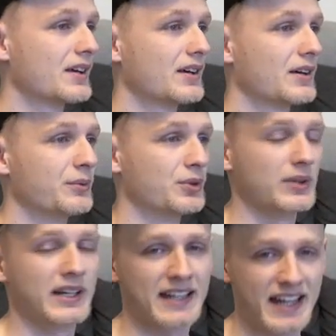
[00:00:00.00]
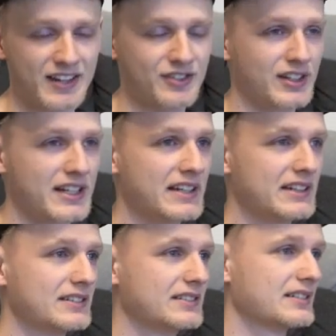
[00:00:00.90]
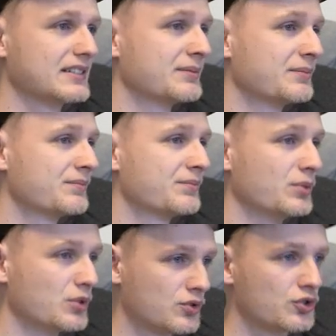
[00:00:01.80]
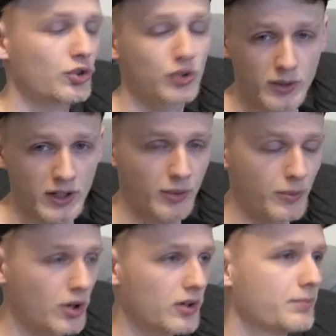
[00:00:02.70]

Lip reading: We do it occasionally. We should do it a lot more,